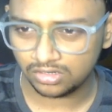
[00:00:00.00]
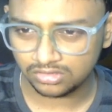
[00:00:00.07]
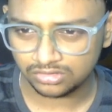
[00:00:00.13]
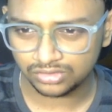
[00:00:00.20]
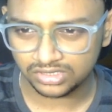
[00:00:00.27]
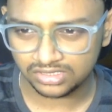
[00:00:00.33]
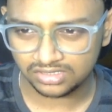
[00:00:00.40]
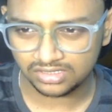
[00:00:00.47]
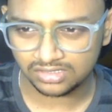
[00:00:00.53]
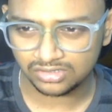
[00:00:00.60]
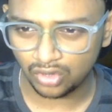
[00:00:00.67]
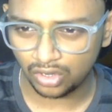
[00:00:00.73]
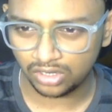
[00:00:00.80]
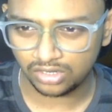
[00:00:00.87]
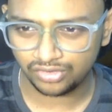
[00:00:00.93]
So this is
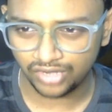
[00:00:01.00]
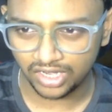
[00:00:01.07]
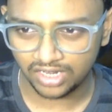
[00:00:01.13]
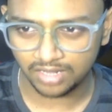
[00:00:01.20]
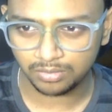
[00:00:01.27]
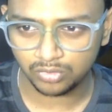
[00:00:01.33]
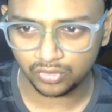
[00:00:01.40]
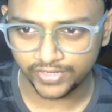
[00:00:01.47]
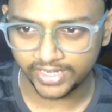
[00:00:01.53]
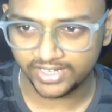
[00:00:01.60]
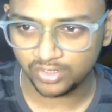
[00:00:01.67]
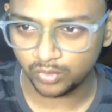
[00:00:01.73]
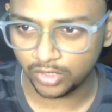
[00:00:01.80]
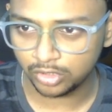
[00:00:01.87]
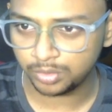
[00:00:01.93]
not really a move that you
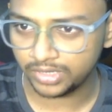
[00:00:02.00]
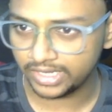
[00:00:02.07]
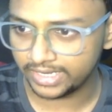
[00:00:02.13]
want to play